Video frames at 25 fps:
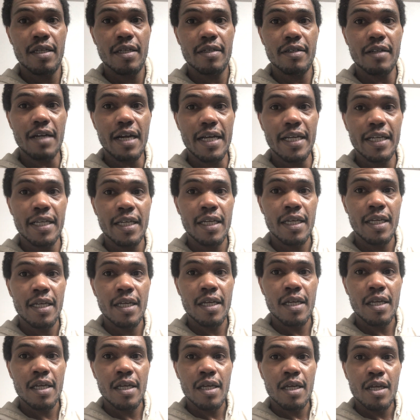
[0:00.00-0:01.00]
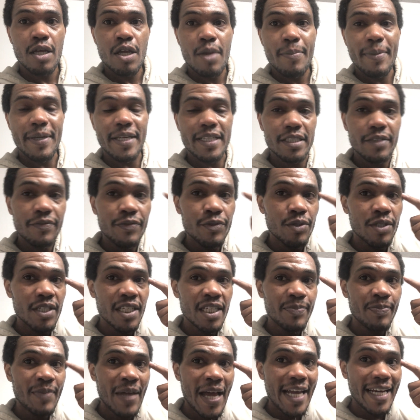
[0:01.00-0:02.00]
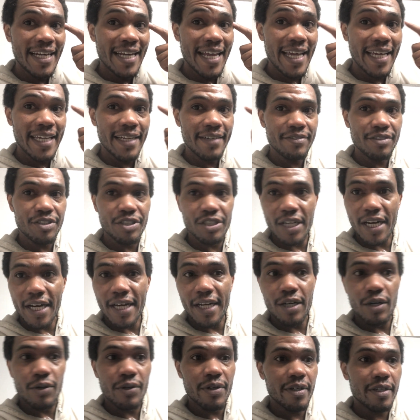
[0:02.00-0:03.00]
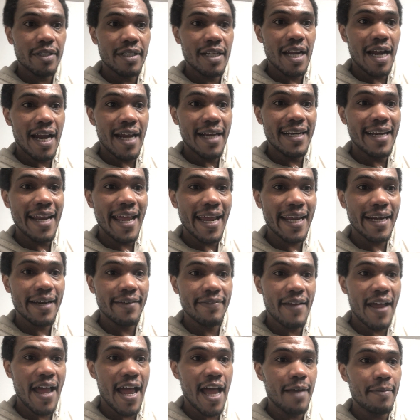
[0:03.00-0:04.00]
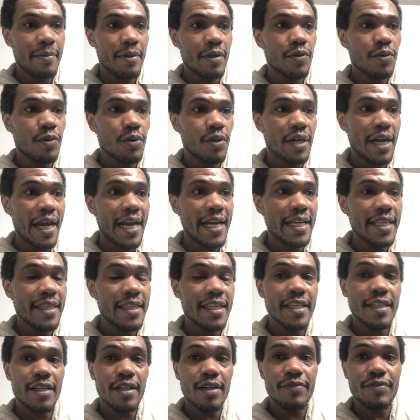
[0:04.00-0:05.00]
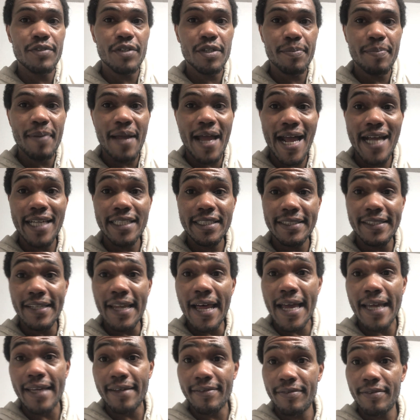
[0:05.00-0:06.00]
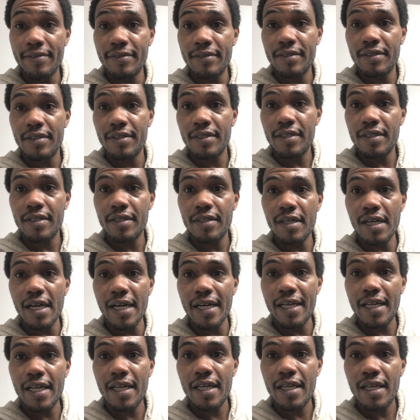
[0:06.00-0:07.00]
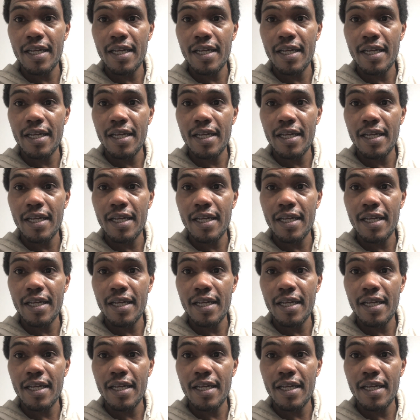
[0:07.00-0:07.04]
right? Because if you keep that negative trait or a negative habit or anything of your past life, right,